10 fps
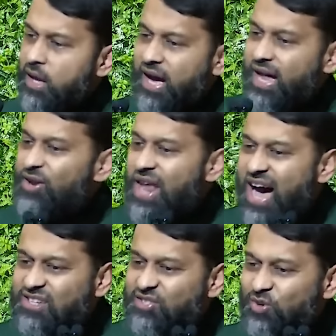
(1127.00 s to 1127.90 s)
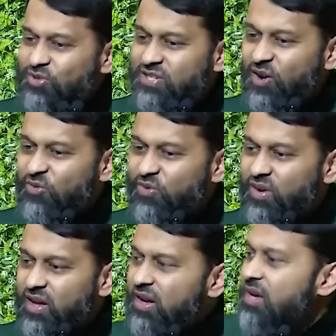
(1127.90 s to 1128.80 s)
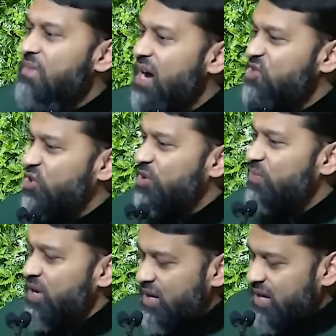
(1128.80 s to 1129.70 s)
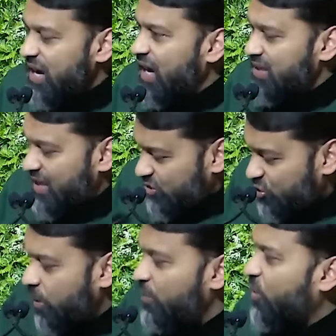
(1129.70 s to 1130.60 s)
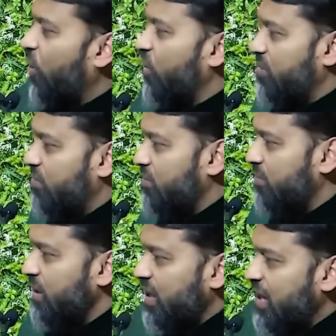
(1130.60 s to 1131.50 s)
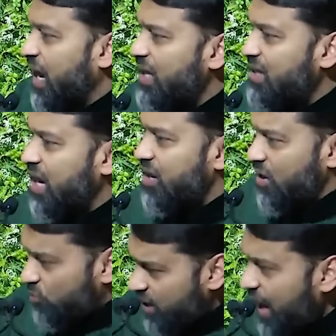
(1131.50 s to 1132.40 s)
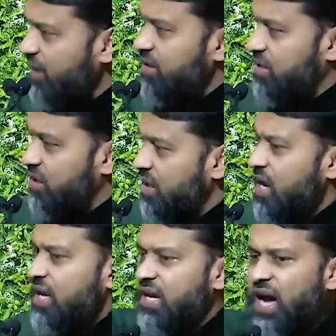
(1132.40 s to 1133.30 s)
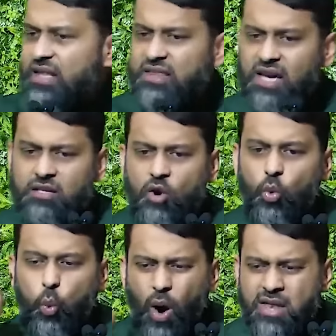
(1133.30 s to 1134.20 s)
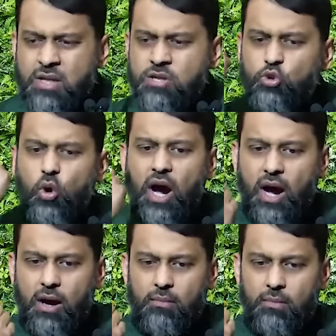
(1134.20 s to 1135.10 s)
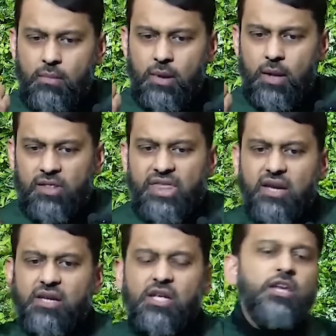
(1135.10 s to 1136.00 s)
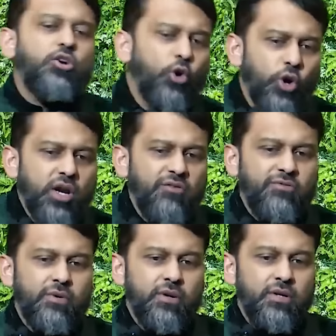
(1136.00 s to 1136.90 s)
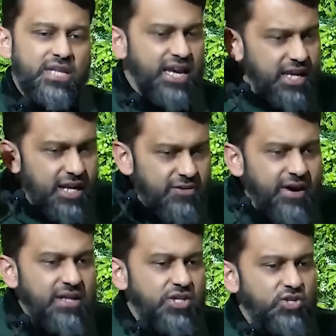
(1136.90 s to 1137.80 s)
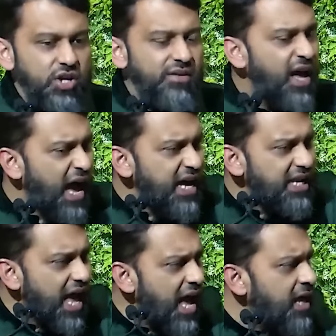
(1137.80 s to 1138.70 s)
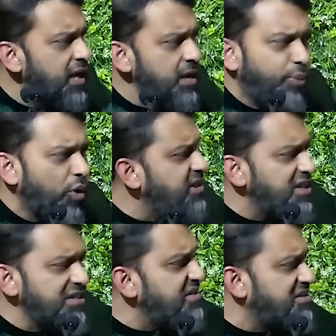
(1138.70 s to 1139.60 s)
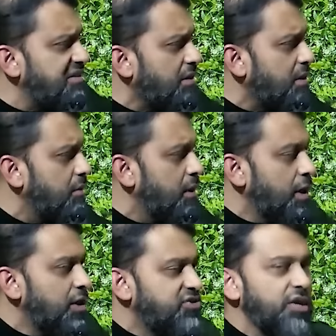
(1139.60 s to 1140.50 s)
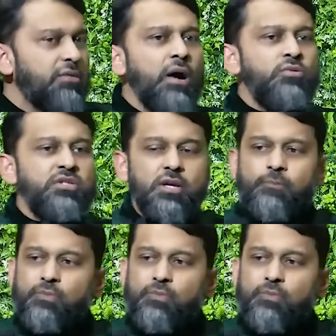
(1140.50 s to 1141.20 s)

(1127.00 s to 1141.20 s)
and ask yourself imagine he had that trump card, he had that reality, he had that one dua that he could have taken advantage of at any point in the seerah. Surrounded